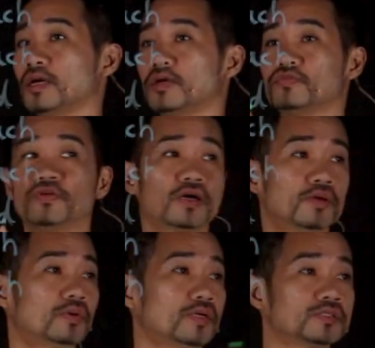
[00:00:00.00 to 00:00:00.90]
I
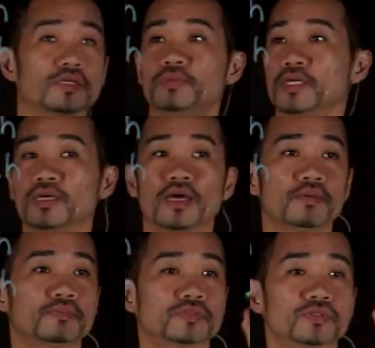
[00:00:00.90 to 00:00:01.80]
find what is the big
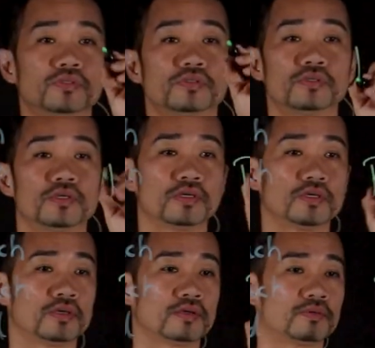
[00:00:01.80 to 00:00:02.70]
gap. So
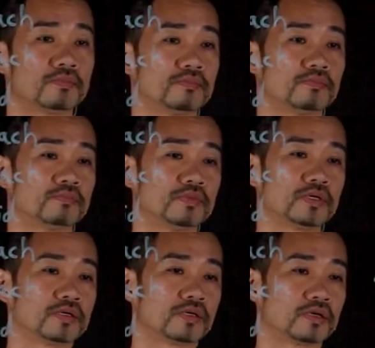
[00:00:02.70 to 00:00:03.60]

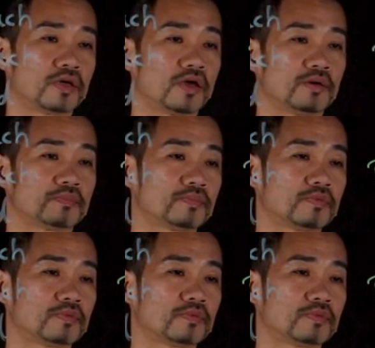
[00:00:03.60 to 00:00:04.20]
big gap